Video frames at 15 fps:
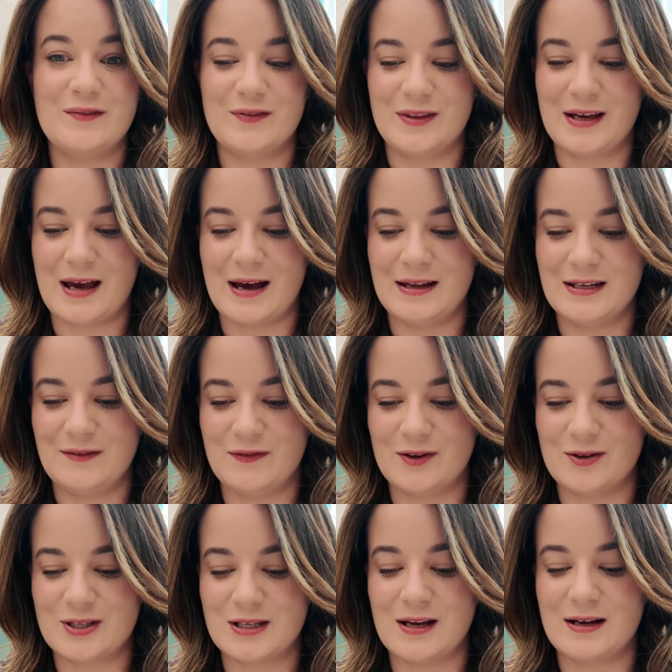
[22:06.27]
for the candy
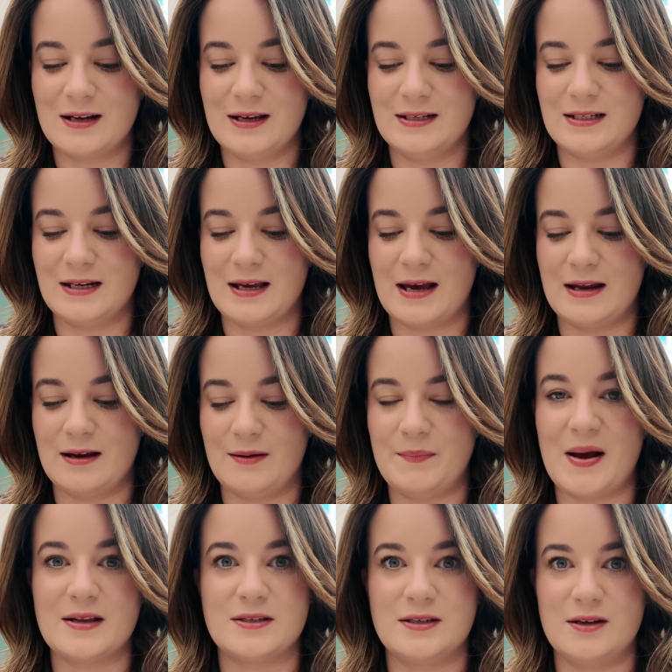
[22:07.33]
floss. Luckily it didn't get it. I
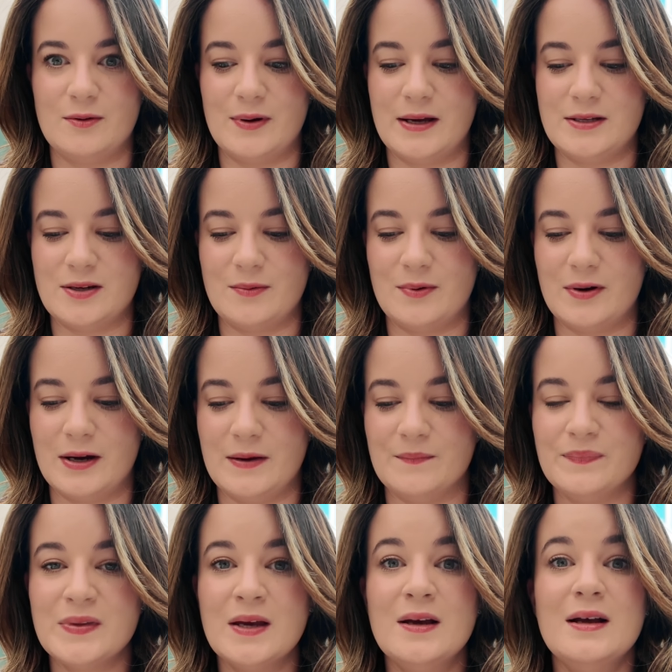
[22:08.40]
batted it away, don't worry.
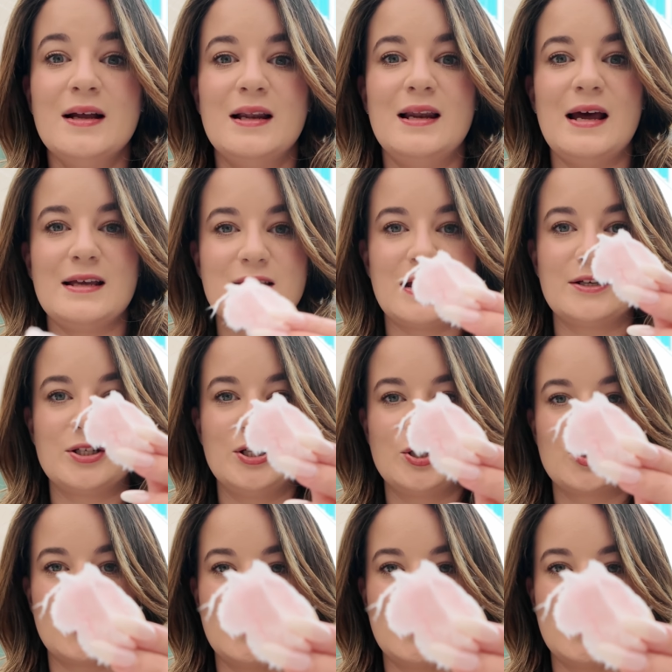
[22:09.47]
Let's actually